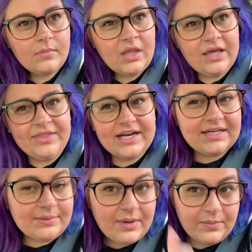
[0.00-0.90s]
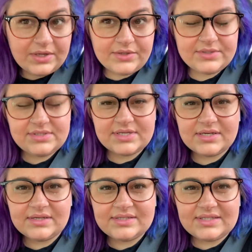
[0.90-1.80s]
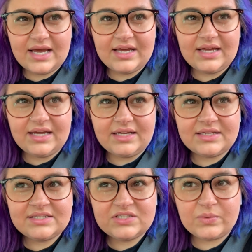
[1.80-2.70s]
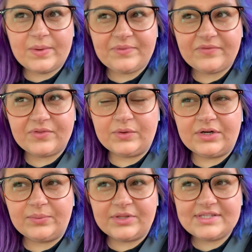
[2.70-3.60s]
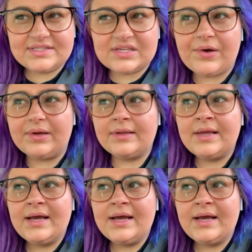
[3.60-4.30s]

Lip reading: And then I did my windowsills. I swept the floor with salt.